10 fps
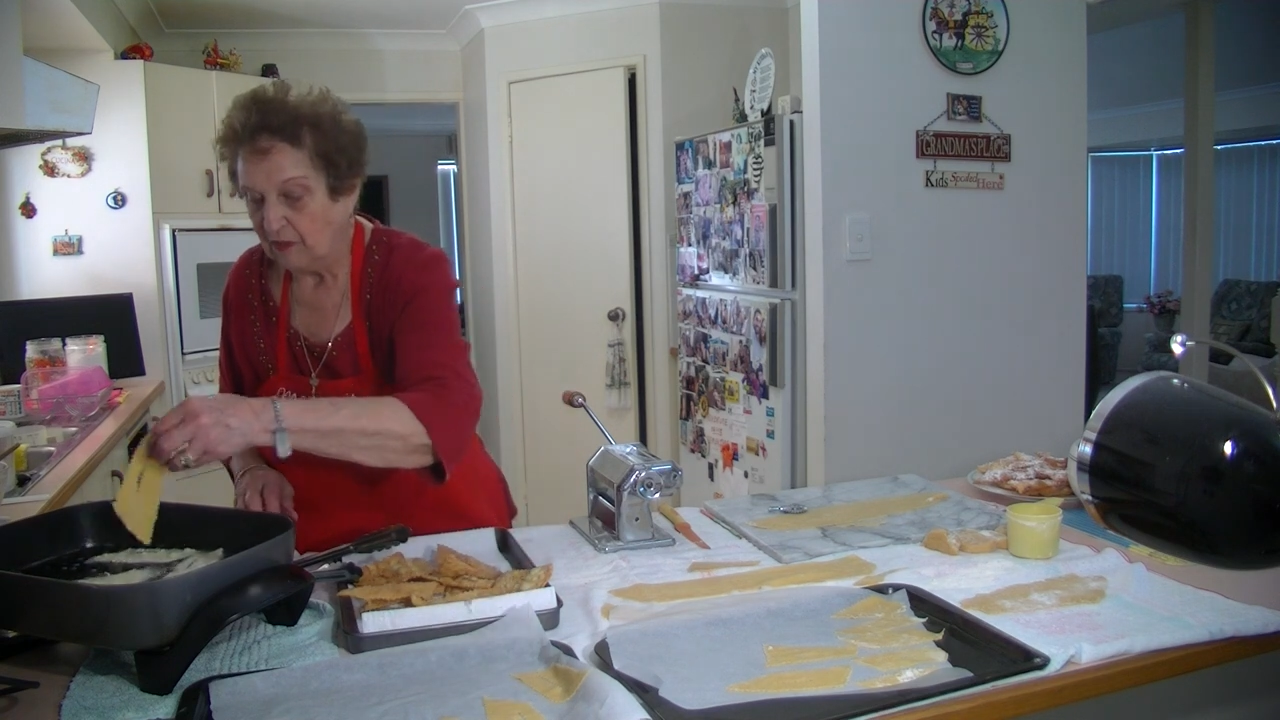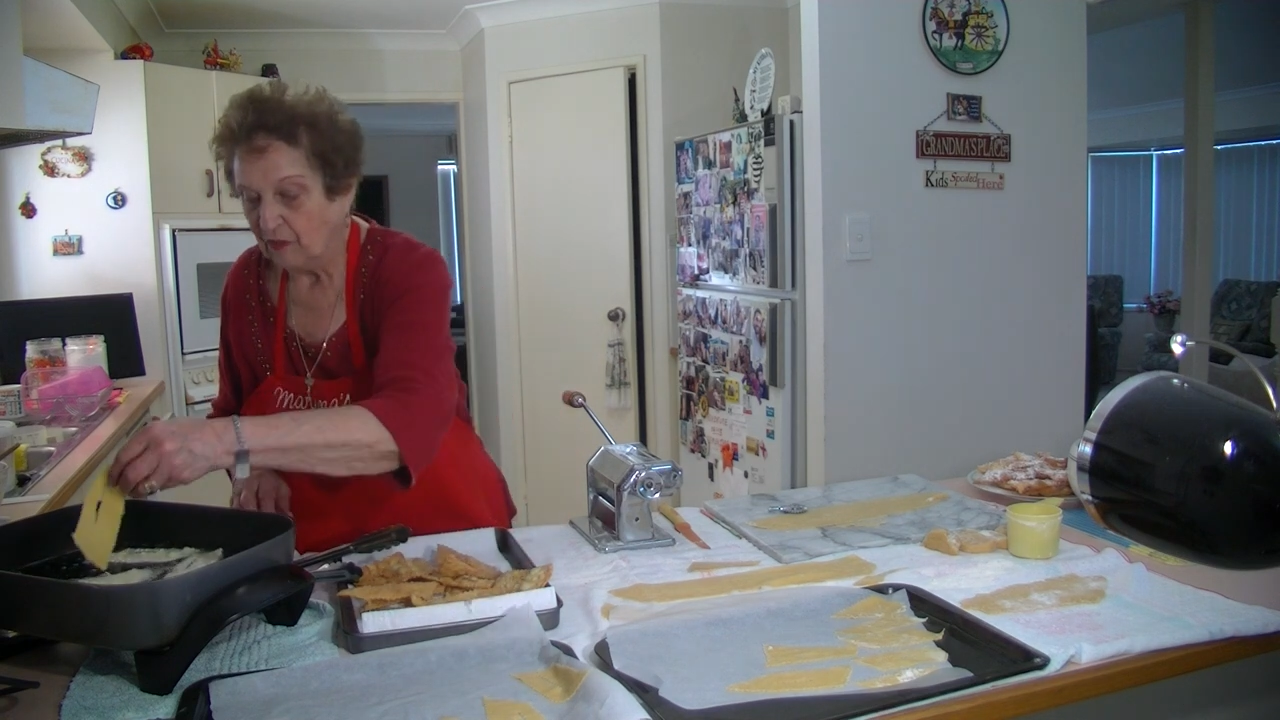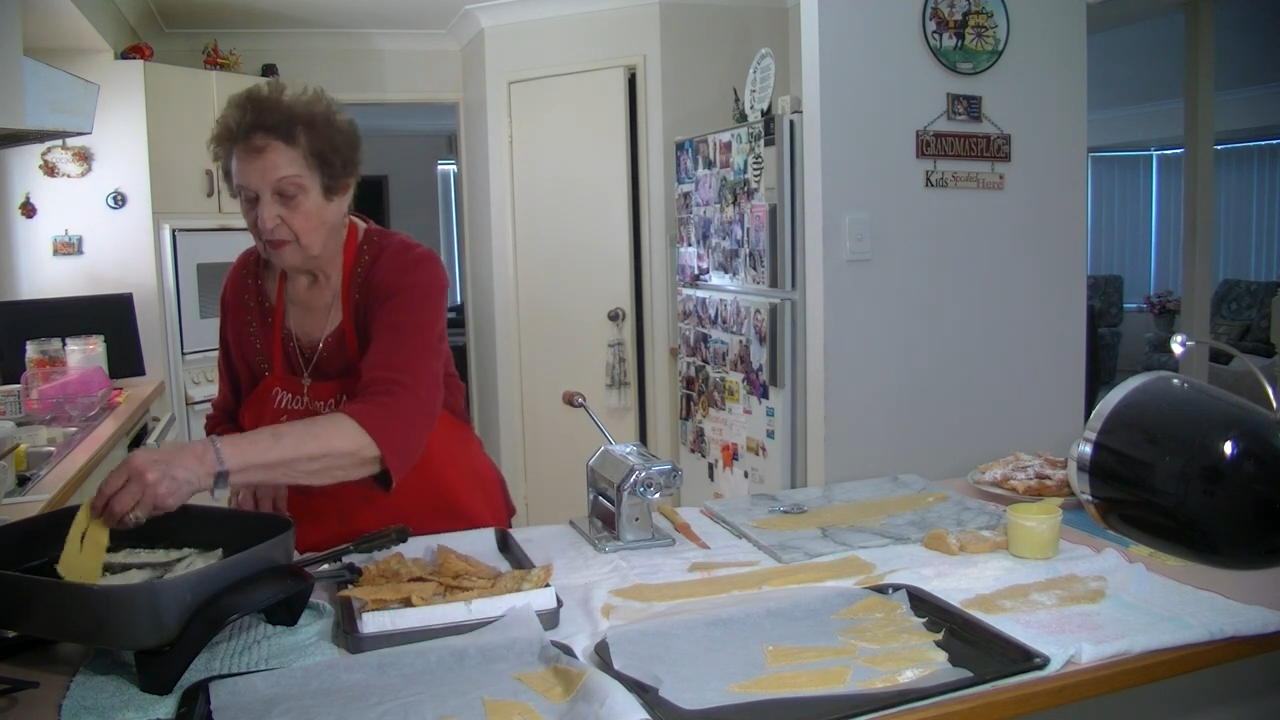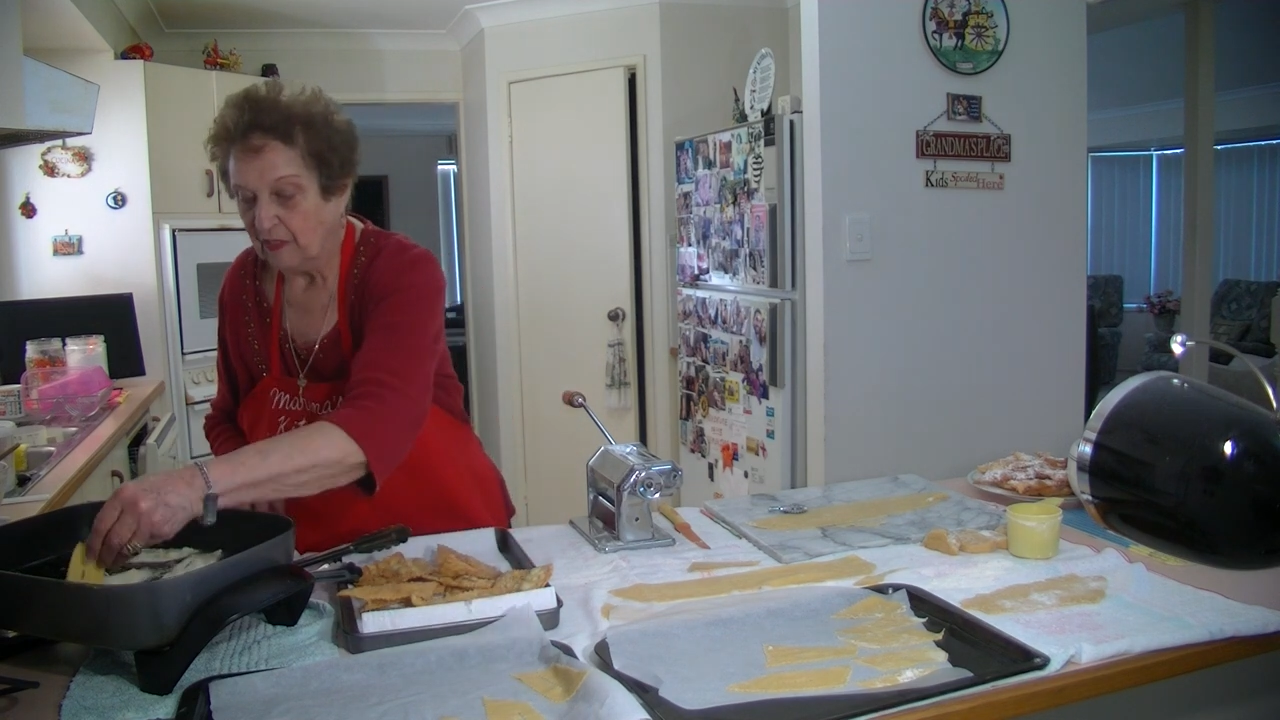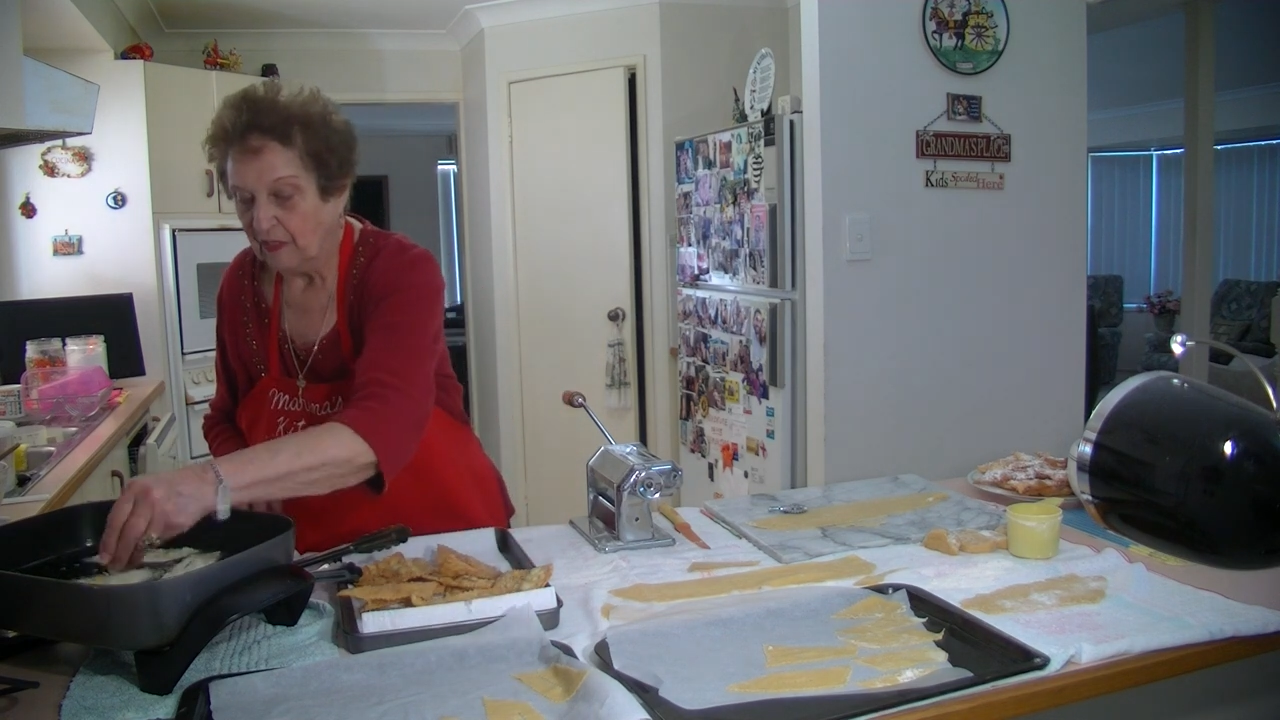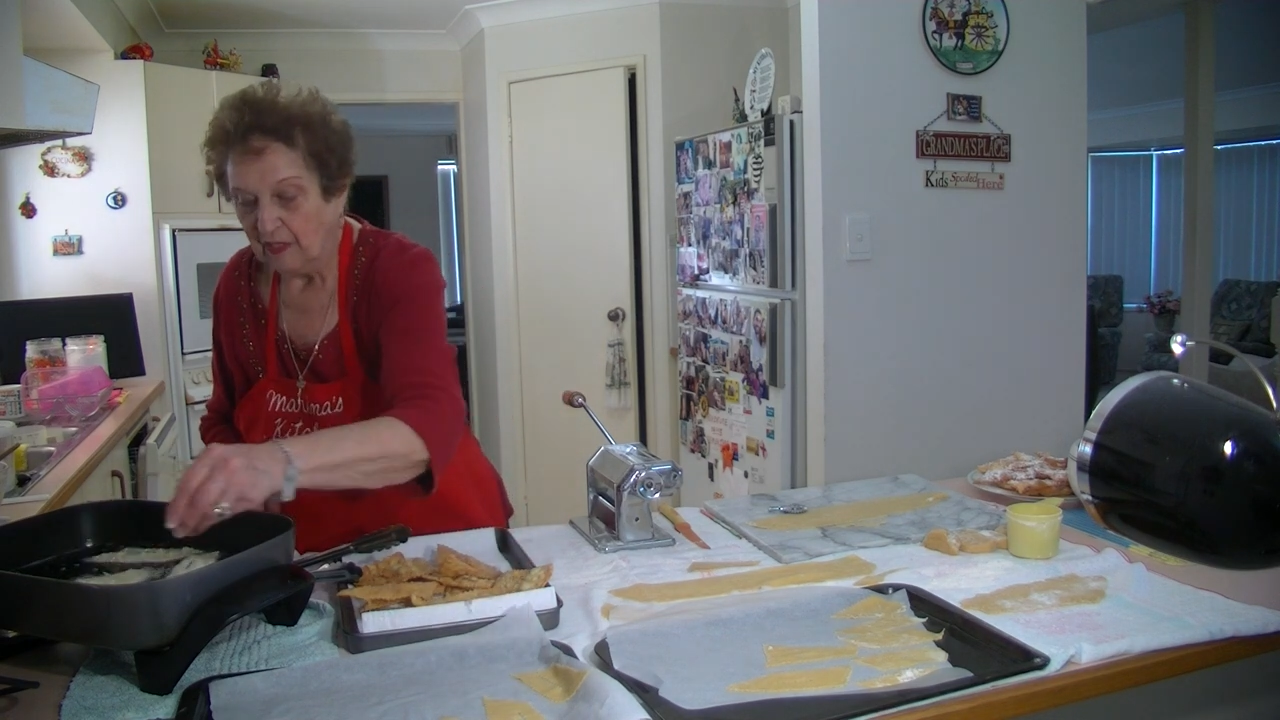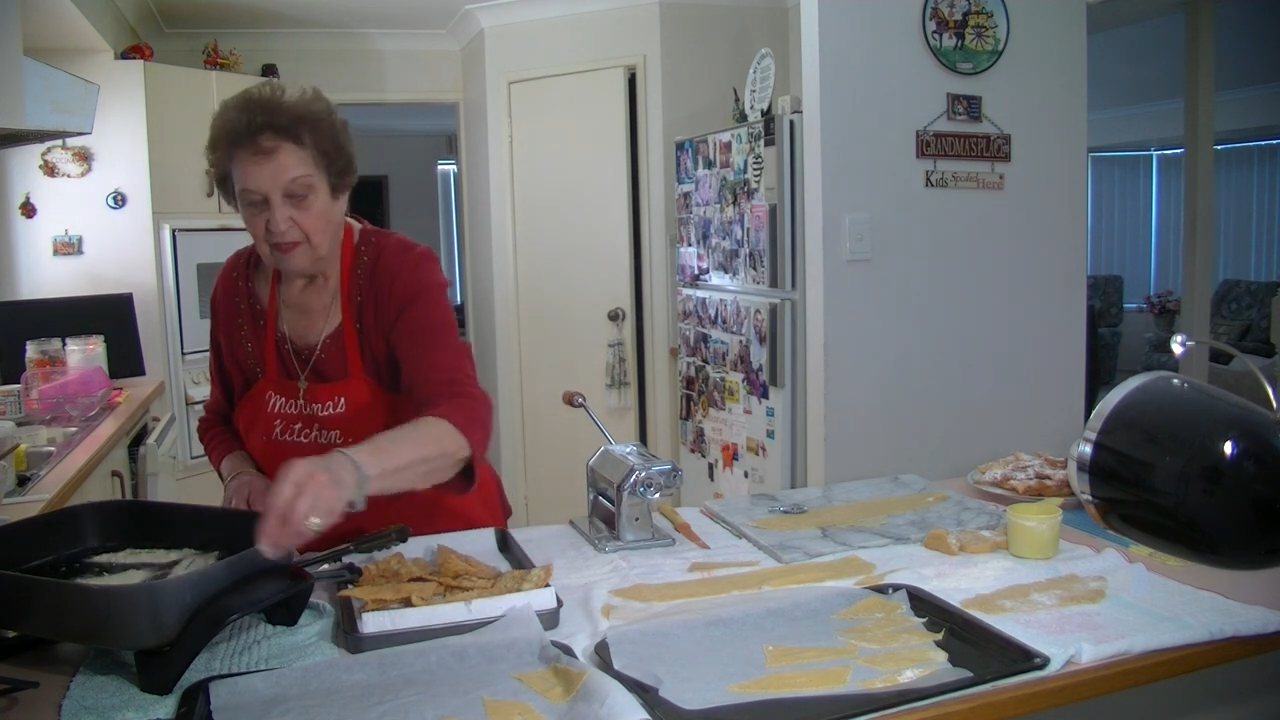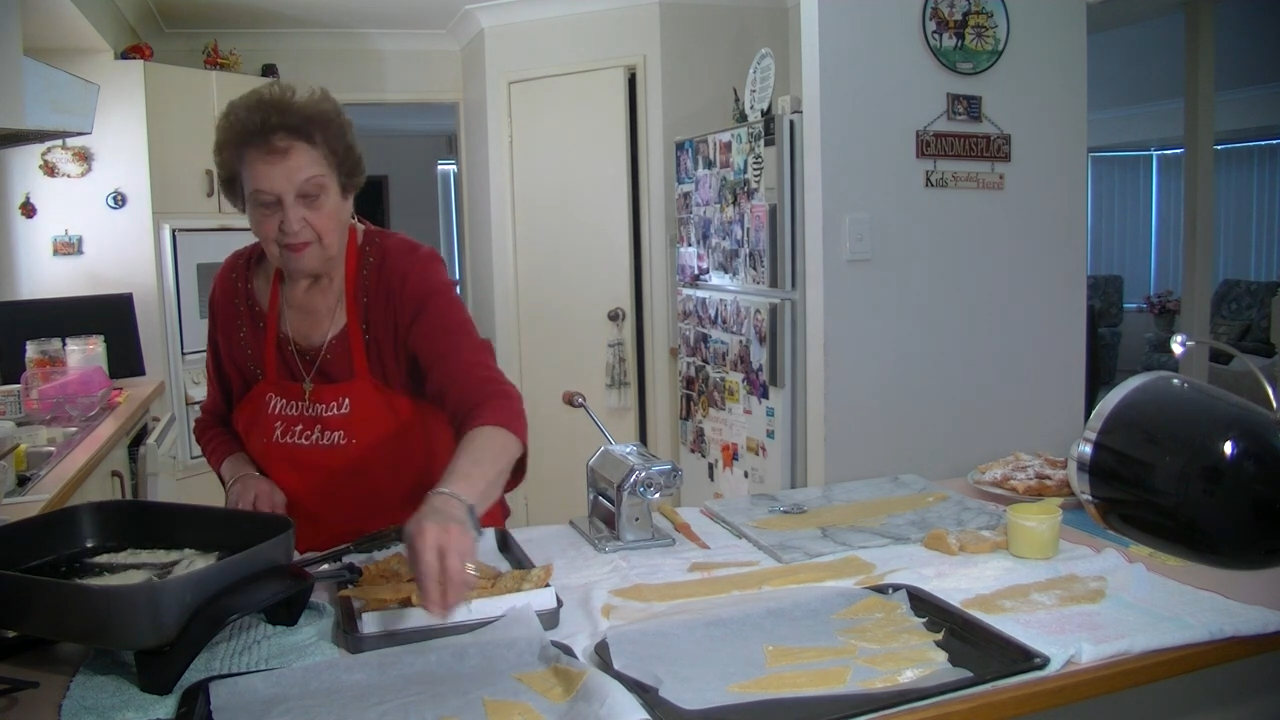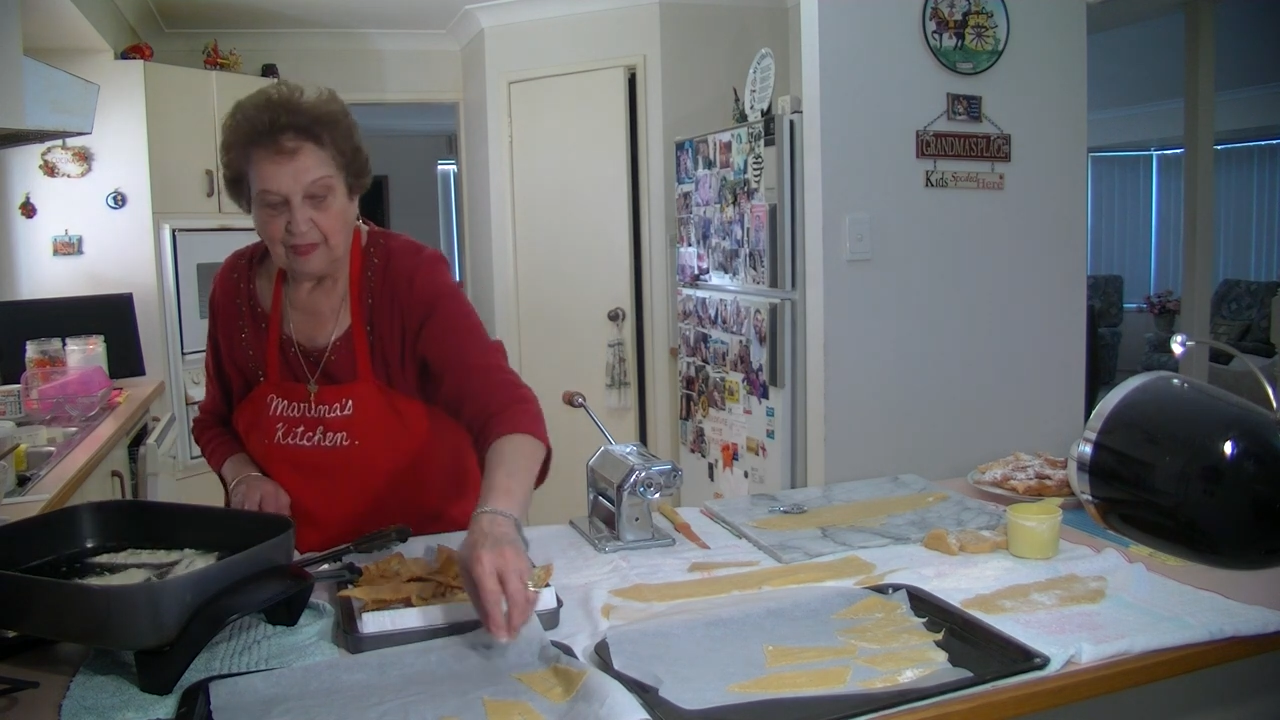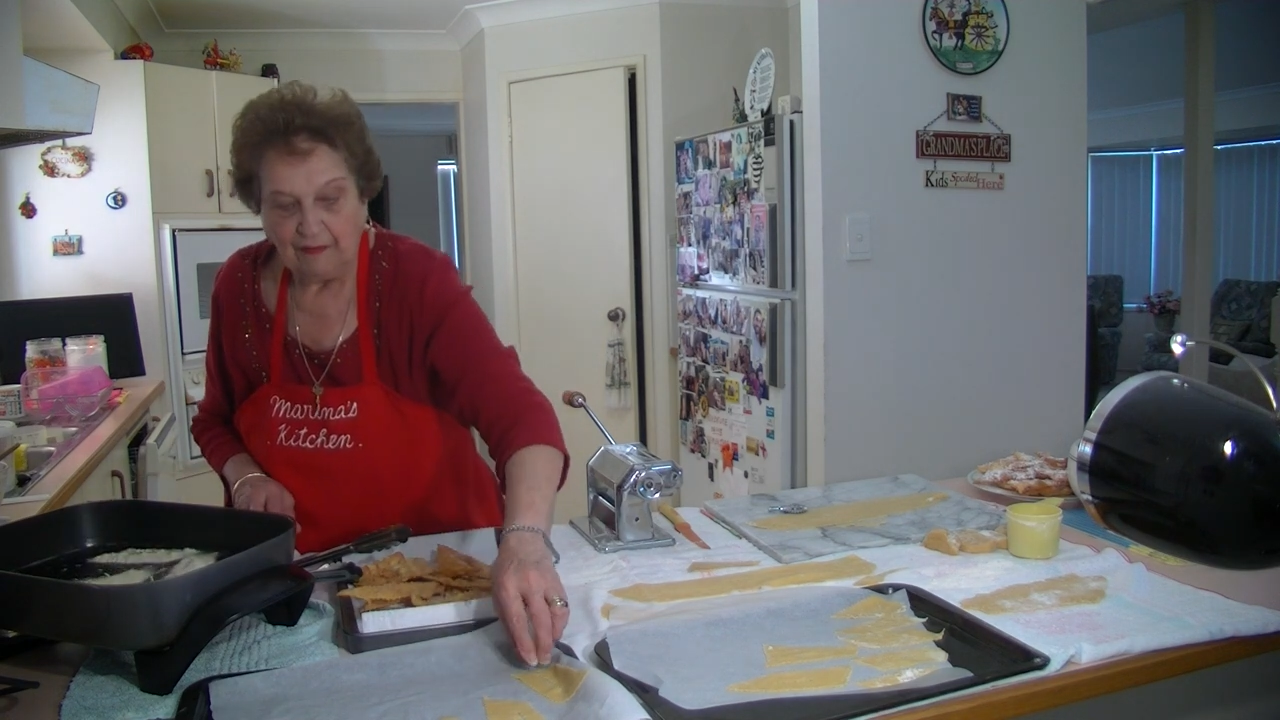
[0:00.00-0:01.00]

look, they